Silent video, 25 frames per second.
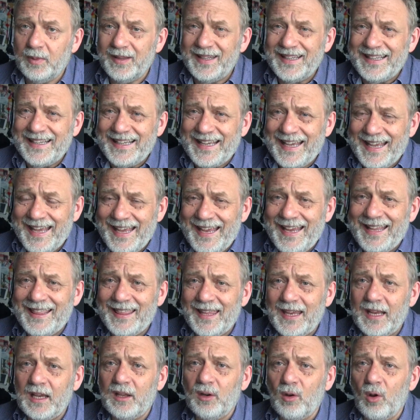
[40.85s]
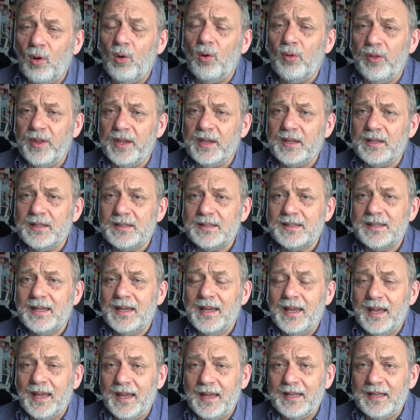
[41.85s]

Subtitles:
But the key thing in all this